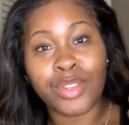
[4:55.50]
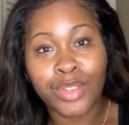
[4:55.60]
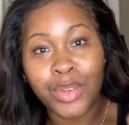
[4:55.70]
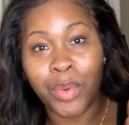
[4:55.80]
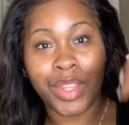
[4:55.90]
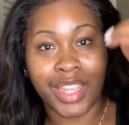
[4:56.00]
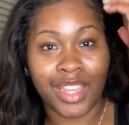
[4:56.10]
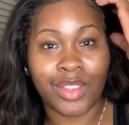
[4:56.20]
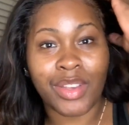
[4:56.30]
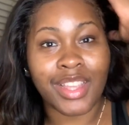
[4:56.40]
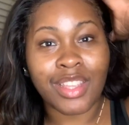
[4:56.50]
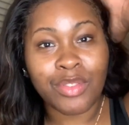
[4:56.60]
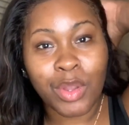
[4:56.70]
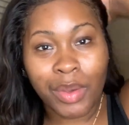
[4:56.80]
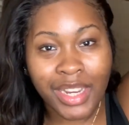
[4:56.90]
Annoying. You guys have
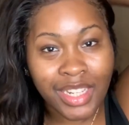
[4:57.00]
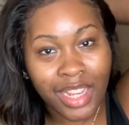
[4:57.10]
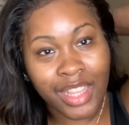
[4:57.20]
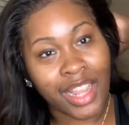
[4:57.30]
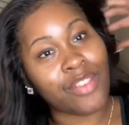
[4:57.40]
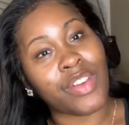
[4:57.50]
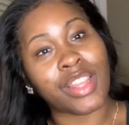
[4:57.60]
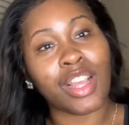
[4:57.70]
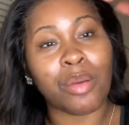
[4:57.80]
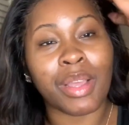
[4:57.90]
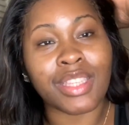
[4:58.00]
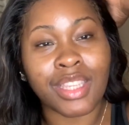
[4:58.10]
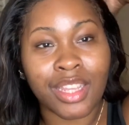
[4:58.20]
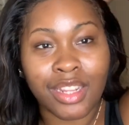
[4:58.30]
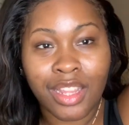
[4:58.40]
no idea. Like, I finally got my
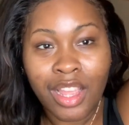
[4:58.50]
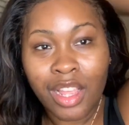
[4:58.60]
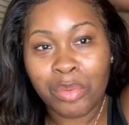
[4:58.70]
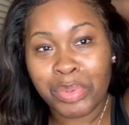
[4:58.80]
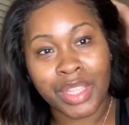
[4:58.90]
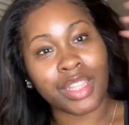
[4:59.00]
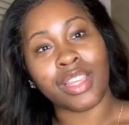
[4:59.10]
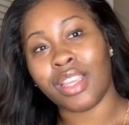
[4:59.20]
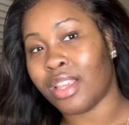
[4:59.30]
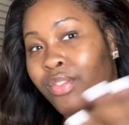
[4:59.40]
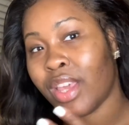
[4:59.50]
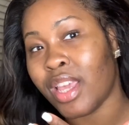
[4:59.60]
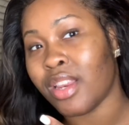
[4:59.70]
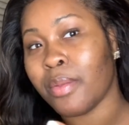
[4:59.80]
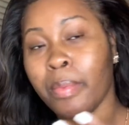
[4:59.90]
skin completely
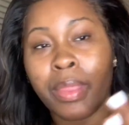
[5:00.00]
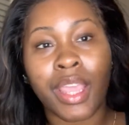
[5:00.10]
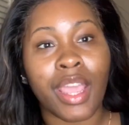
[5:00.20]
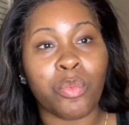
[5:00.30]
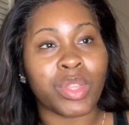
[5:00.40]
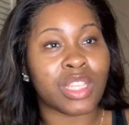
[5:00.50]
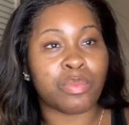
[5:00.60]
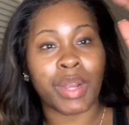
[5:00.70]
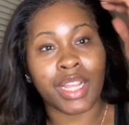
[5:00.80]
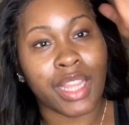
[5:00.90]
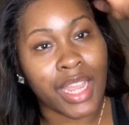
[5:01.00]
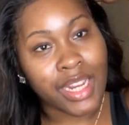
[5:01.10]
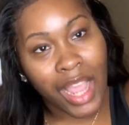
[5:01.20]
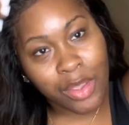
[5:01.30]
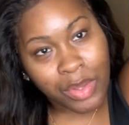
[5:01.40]
even, and with this bright light
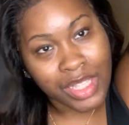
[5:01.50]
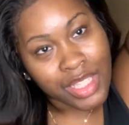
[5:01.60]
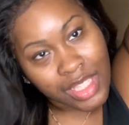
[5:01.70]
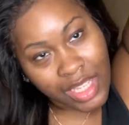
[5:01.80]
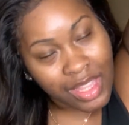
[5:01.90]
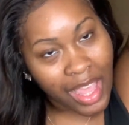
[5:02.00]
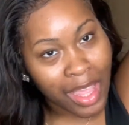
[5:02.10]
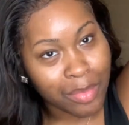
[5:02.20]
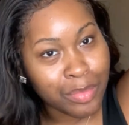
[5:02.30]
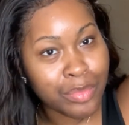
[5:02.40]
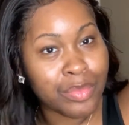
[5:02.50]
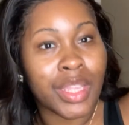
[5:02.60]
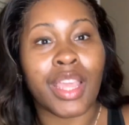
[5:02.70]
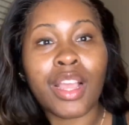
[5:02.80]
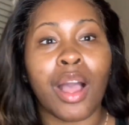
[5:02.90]
now you can see that
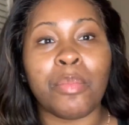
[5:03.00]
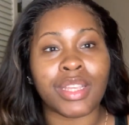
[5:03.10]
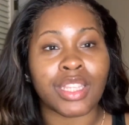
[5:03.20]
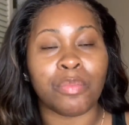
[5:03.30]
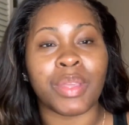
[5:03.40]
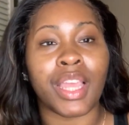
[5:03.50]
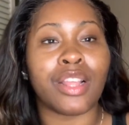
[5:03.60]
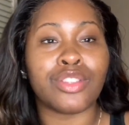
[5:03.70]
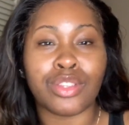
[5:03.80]
it got messed up again.